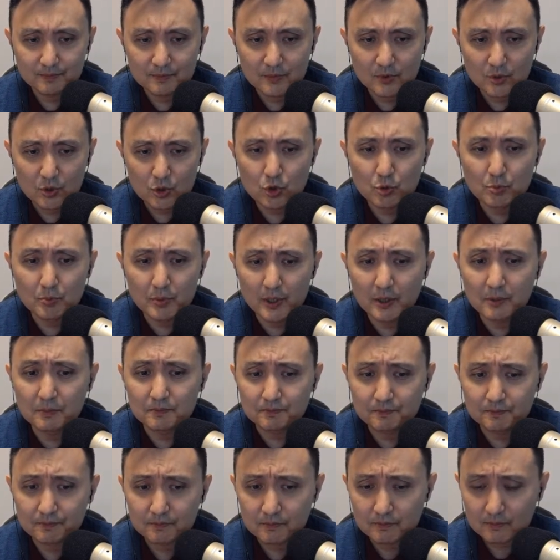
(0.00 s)
should be
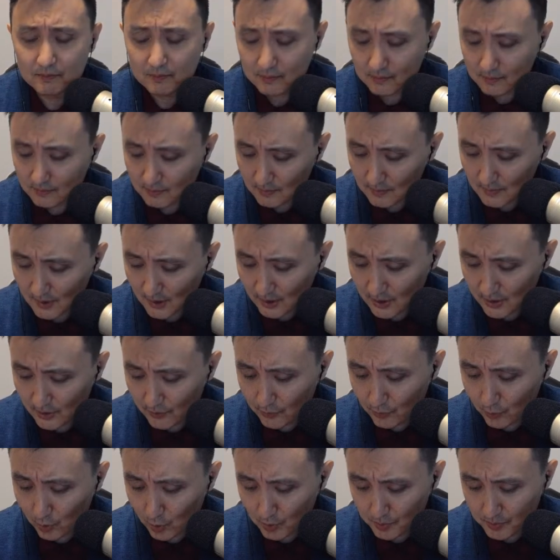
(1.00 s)

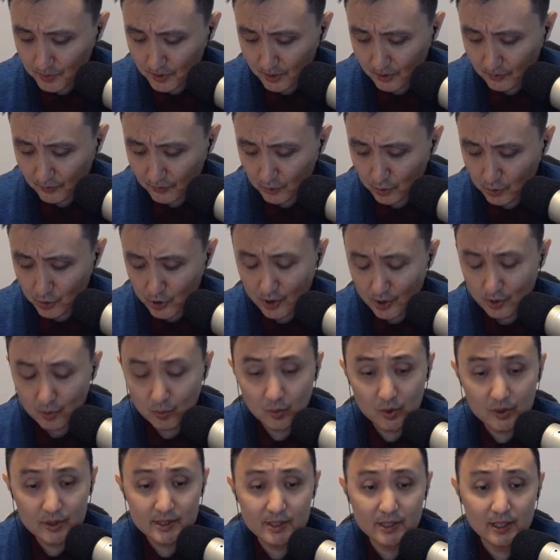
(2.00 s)
reformed in the future, and
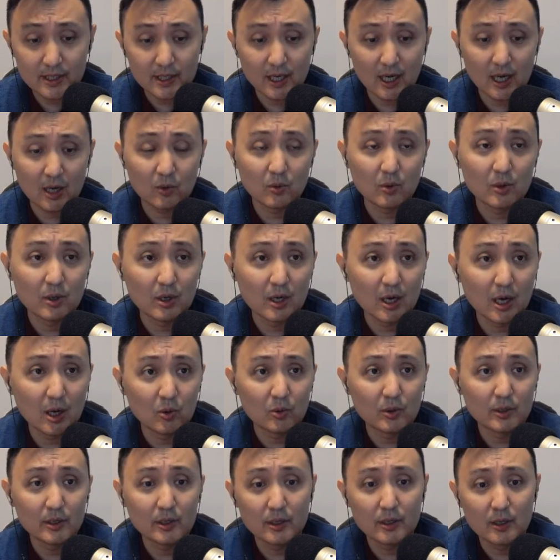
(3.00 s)
we'll see how
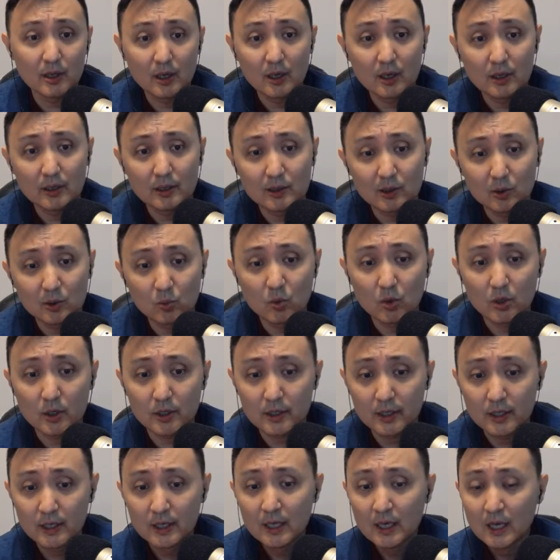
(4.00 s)
it will
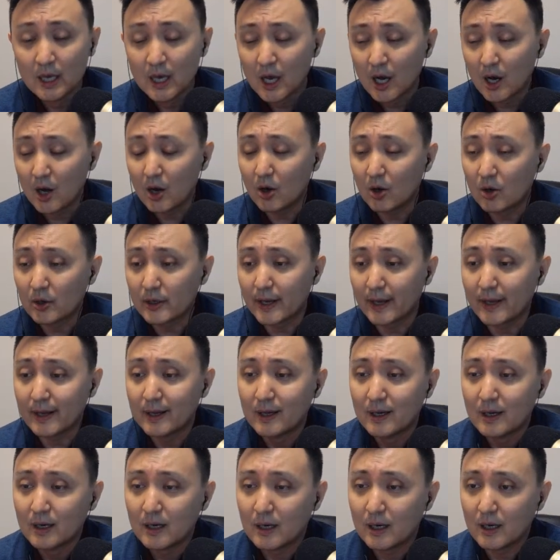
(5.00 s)
work.
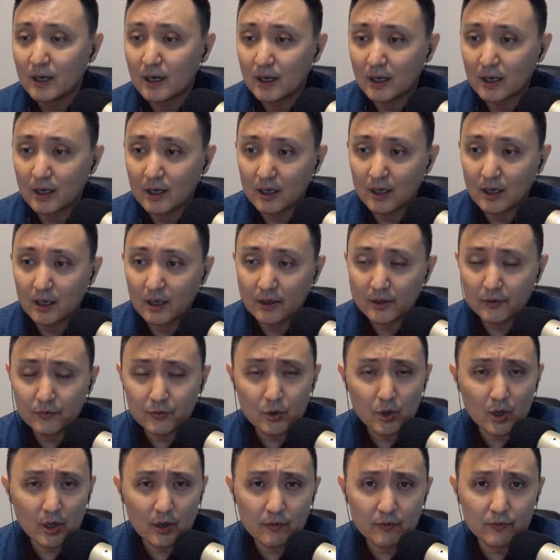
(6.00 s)
Okay,
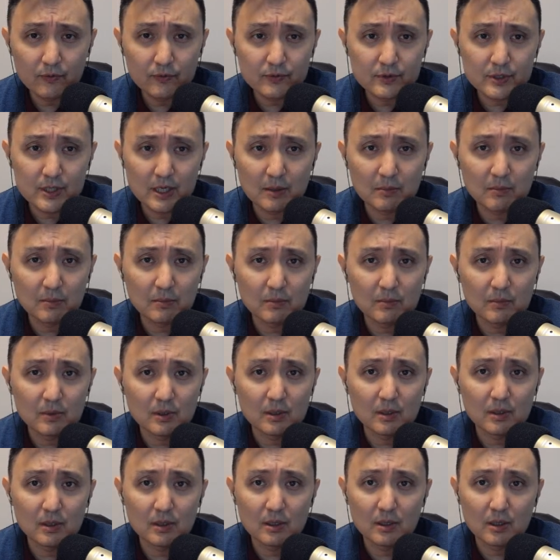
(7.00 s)
if you have some
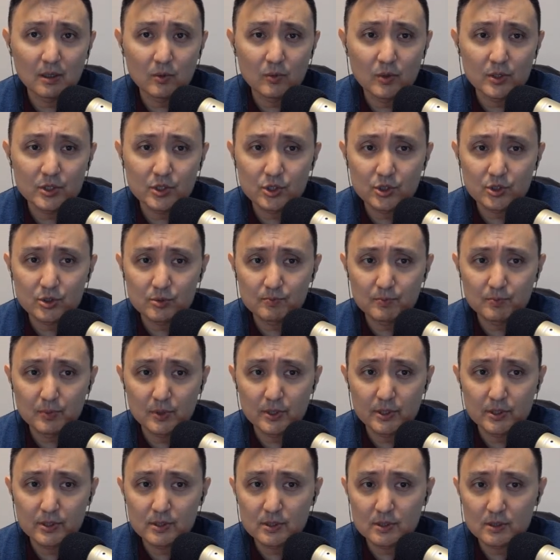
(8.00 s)
questions,
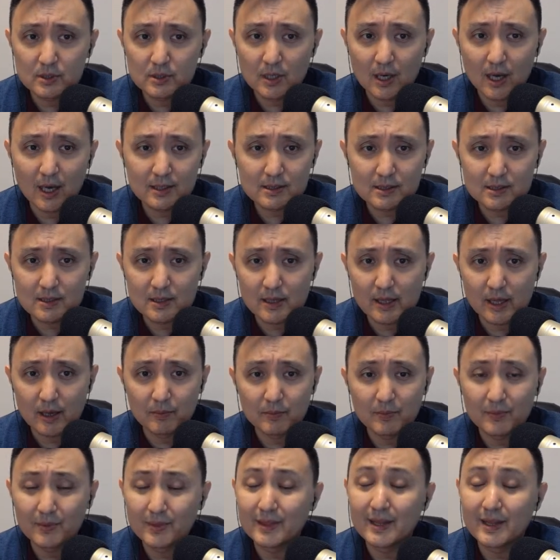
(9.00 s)
please ask
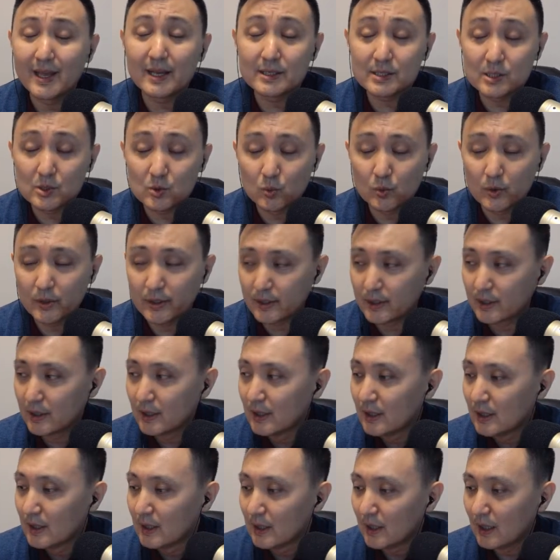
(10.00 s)
them. Next week,
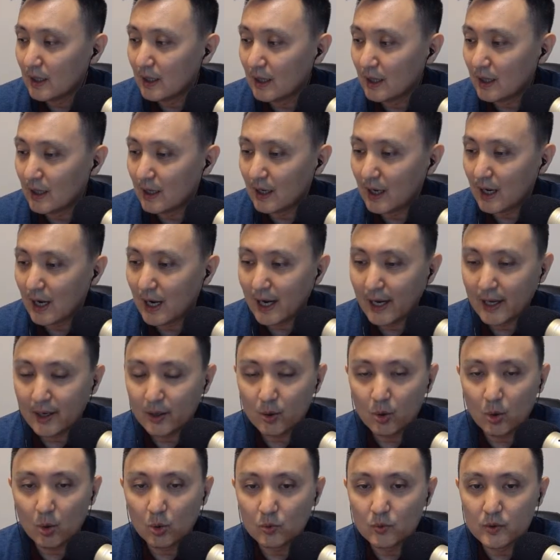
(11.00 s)

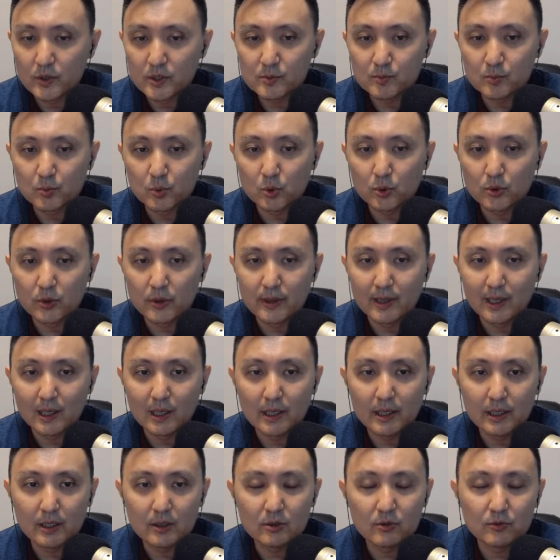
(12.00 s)
I always put the
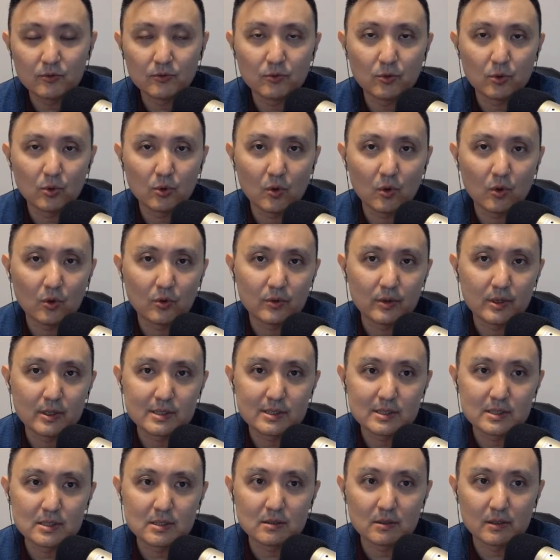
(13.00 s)
link for
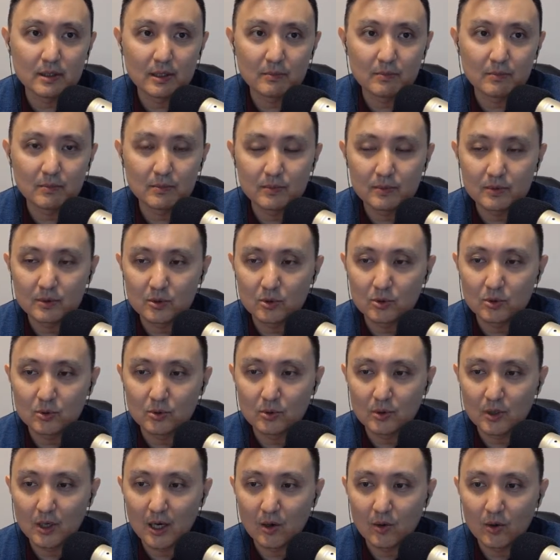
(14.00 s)
this stream
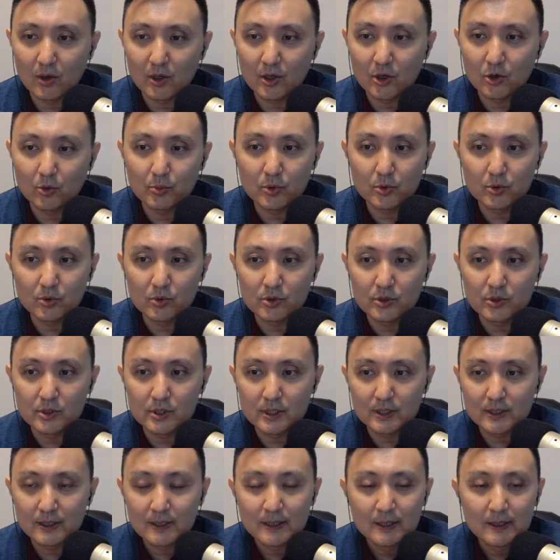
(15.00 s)
to our
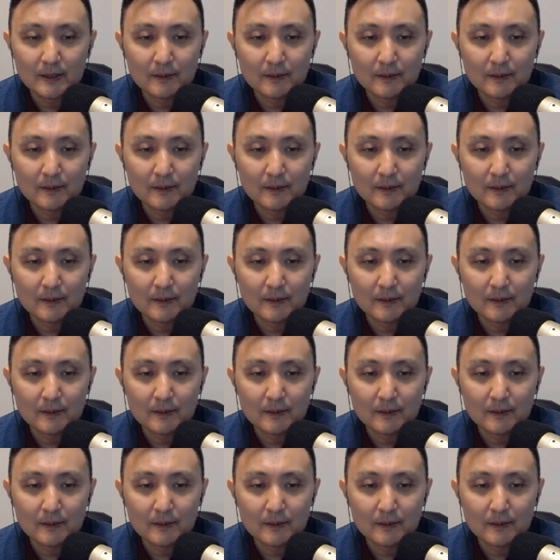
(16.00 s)
community,